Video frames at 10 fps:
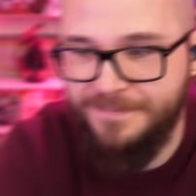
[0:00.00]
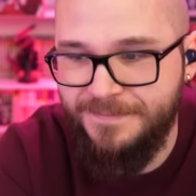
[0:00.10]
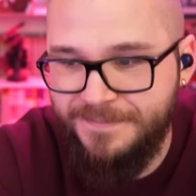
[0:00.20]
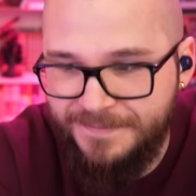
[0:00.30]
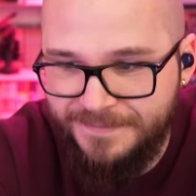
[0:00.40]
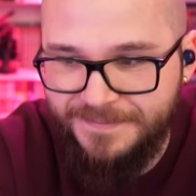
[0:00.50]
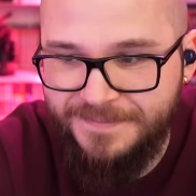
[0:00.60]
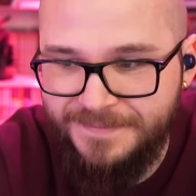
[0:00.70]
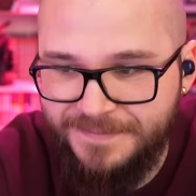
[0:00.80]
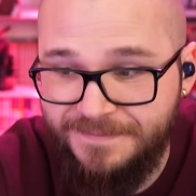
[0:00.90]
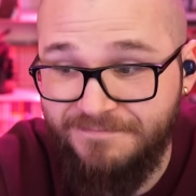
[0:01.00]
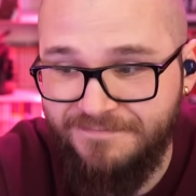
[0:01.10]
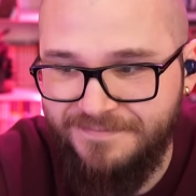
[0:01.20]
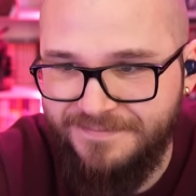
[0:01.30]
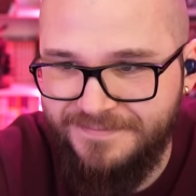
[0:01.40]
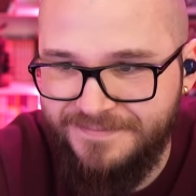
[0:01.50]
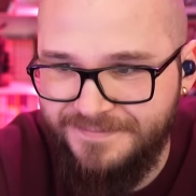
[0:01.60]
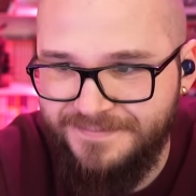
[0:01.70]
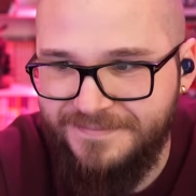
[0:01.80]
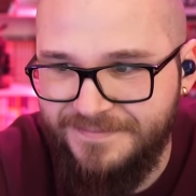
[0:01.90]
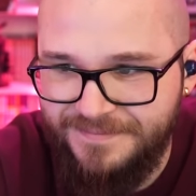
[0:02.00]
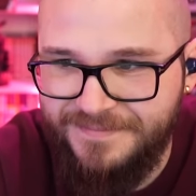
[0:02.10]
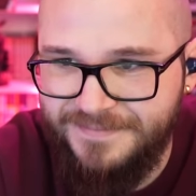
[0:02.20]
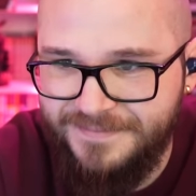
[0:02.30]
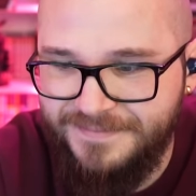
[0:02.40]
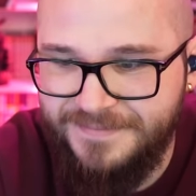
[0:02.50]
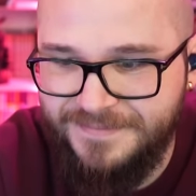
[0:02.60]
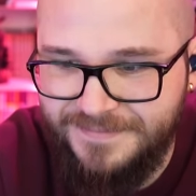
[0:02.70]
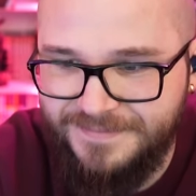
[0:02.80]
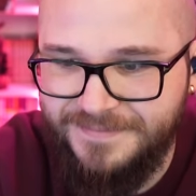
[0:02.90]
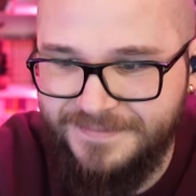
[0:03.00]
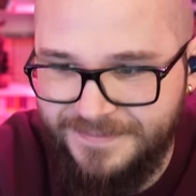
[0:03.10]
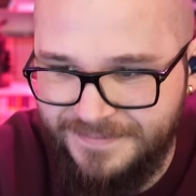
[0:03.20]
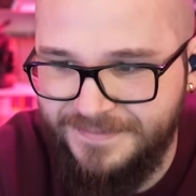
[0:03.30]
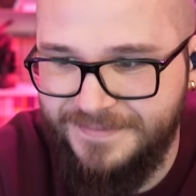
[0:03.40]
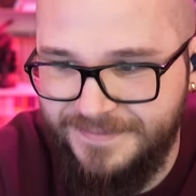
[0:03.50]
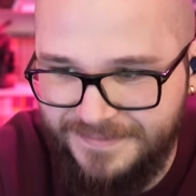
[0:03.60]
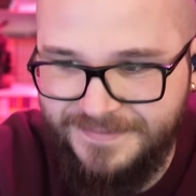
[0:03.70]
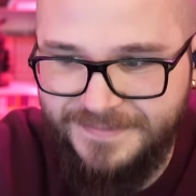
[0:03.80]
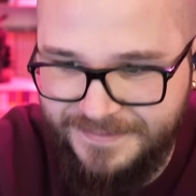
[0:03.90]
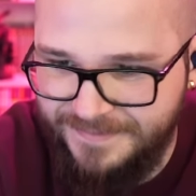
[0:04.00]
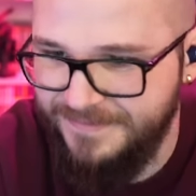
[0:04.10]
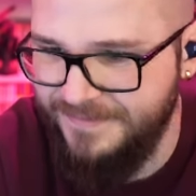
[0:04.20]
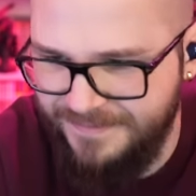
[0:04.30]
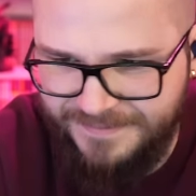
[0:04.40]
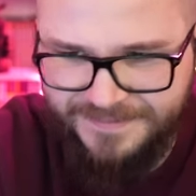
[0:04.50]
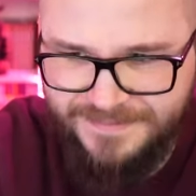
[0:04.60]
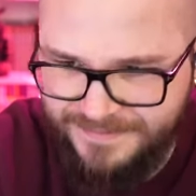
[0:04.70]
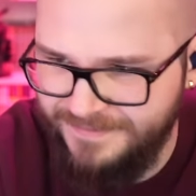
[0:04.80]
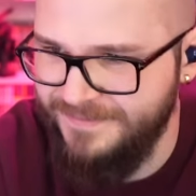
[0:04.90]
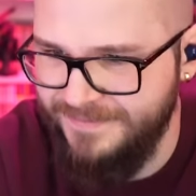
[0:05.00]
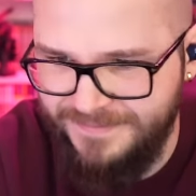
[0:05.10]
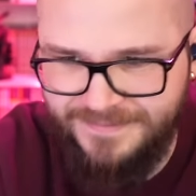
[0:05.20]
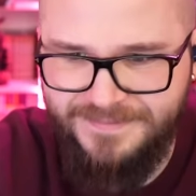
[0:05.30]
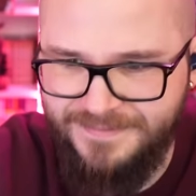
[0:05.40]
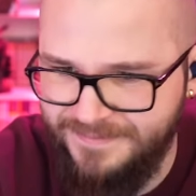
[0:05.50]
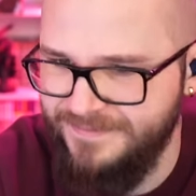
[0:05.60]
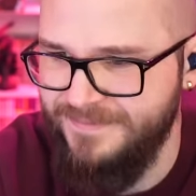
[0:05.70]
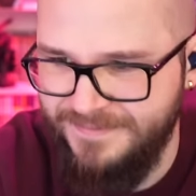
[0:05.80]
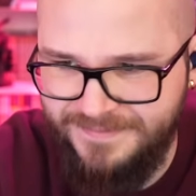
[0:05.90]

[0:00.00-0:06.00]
No one is speaking in this clip.